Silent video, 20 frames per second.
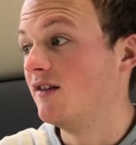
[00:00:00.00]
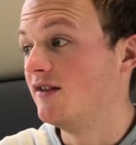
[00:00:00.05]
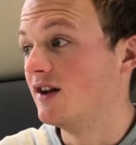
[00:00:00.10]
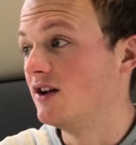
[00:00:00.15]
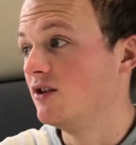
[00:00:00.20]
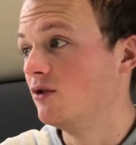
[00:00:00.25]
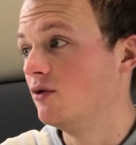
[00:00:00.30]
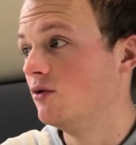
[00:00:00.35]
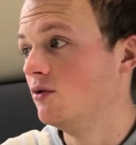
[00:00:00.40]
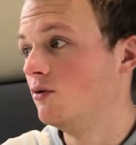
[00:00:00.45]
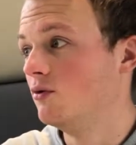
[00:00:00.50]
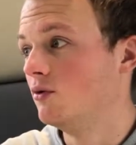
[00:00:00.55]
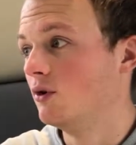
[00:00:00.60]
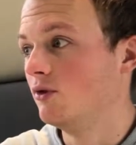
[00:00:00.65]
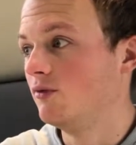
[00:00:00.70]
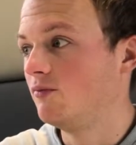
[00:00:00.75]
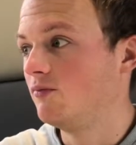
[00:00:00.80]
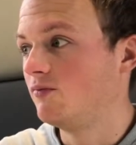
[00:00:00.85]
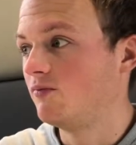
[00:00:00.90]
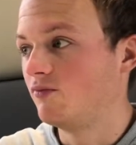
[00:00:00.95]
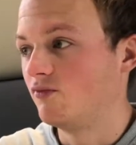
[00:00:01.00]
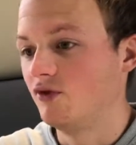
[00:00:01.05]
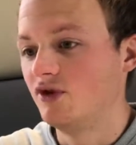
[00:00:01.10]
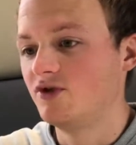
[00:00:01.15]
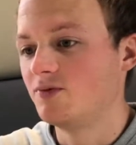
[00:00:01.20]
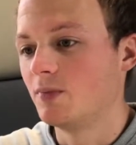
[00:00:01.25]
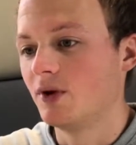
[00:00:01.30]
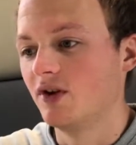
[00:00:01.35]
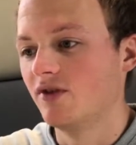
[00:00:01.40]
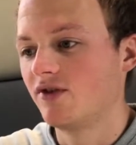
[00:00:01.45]
Then you would
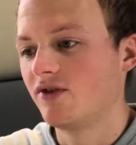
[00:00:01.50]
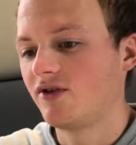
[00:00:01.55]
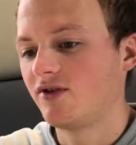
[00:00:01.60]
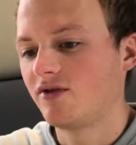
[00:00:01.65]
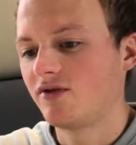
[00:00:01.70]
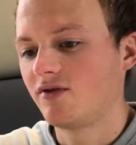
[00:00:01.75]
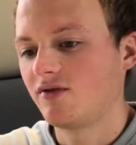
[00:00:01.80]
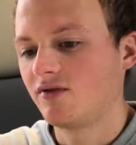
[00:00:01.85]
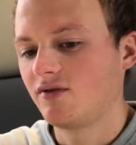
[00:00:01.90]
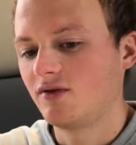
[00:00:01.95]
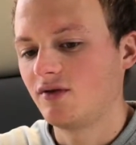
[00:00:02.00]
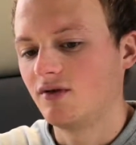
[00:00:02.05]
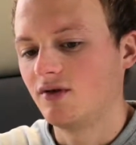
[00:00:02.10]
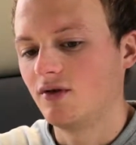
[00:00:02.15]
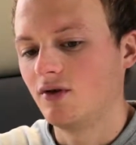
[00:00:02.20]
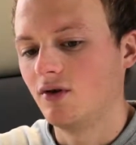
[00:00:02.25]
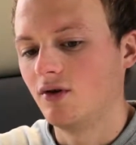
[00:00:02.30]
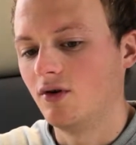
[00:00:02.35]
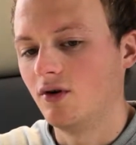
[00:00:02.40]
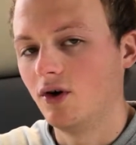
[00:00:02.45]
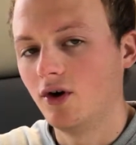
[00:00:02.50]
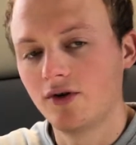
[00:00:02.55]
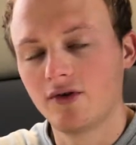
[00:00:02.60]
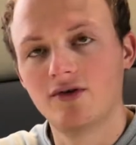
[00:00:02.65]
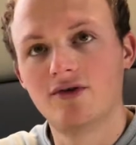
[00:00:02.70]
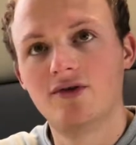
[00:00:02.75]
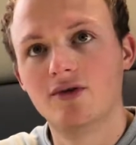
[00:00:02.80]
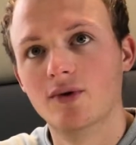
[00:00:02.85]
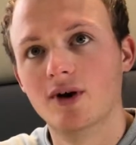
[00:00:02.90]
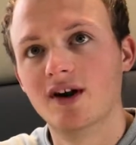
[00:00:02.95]
respond
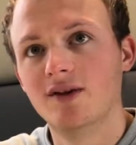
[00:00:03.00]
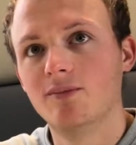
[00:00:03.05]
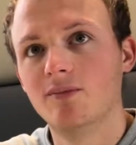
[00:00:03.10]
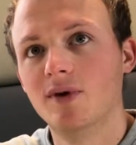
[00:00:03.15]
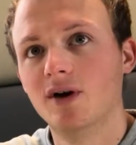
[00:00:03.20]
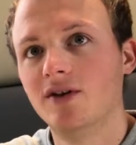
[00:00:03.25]
other to it,